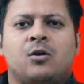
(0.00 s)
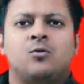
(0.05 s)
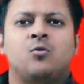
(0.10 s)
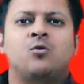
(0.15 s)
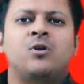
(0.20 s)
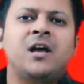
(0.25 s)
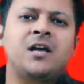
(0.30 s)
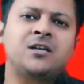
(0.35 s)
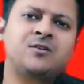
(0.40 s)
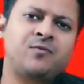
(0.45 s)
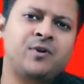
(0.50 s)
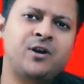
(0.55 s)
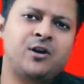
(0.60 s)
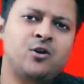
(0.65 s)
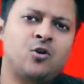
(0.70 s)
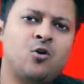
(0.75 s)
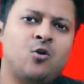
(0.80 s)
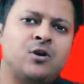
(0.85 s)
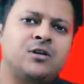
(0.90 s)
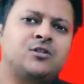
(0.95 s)
Today's
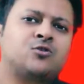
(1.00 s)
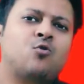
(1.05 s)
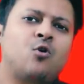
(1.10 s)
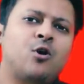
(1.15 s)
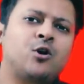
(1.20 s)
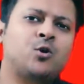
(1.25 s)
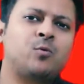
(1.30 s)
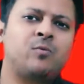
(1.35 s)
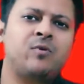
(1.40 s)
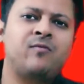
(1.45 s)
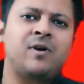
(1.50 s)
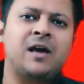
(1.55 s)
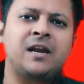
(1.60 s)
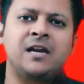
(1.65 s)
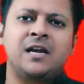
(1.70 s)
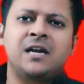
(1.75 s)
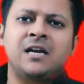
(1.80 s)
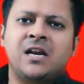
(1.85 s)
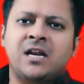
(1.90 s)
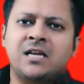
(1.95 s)
video is going to be
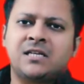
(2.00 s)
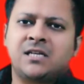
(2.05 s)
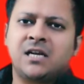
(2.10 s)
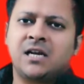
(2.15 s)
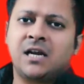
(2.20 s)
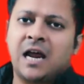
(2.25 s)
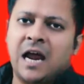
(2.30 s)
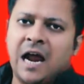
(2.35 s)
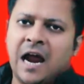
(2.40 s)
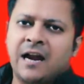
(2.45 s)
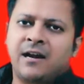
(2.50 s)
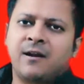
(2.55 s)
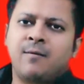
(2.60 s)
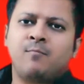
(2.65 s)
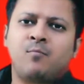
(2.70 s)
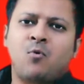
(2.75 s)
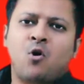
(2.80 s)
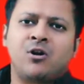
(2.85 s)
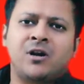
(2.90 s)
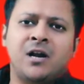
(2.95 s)
very interesting and
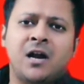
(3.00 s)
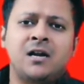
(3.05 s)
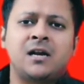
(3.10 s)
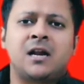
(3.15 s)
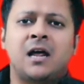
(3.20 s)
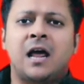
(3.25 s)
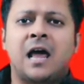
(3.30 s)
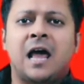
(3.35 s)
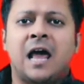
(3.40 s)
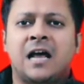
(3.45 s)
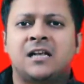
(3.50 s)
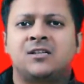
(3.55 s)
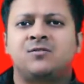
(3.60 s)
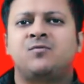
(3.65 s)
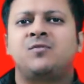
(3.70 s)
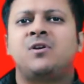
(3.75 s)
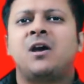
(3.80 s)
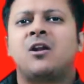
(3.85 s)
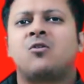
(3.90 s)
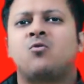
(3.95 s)
important as
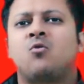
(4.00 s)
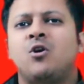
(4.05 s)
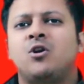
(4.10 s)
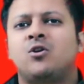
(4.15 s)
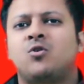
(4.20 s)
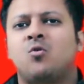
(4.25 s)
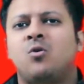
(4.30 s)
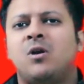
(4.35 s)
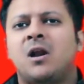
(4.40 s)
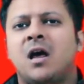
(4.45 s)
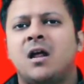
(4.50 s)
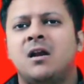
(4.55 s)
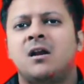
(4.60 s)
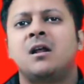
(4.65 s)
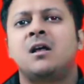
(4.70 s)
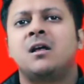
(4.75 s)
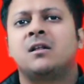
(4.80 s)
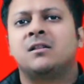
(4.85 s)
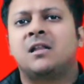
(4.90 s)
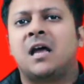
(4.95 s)
we are going to learn
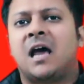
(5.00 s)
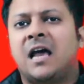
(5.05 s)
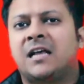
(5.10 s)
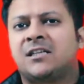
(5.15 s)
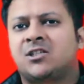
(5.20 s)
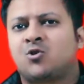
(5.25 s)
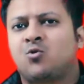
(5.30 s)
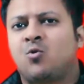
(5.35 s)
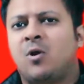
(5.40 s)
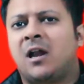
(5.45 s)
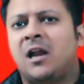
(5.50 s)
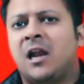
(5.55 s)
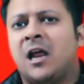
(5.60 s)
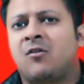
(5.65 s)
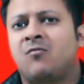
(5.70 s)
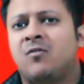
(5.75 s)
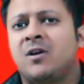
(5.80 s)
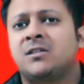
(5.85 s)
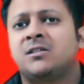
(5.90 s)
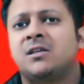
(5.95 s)
the SQL
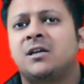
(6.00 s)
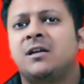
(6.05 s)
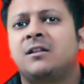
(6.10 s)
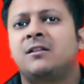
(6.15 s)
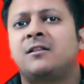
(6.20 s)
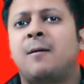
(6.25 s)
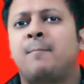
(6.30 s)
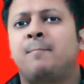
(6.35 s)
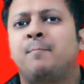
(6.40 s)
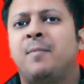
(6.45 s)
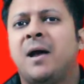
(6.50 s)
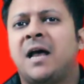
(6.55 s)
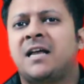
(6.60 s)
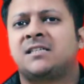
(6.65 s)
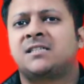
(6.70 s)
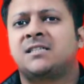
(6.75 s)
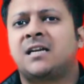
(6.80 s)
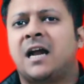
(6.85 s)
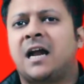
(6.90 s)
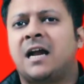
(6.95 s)
language in the
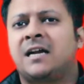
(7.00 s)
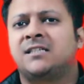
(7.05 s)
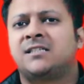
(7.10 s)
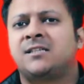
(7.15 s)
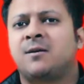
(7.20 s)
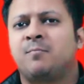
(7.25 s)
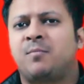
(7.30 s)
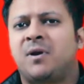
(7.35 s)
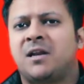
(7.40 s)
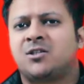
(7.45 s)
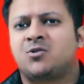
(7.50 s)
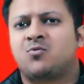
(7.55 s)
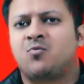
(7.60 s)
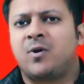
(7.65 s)
best and simplest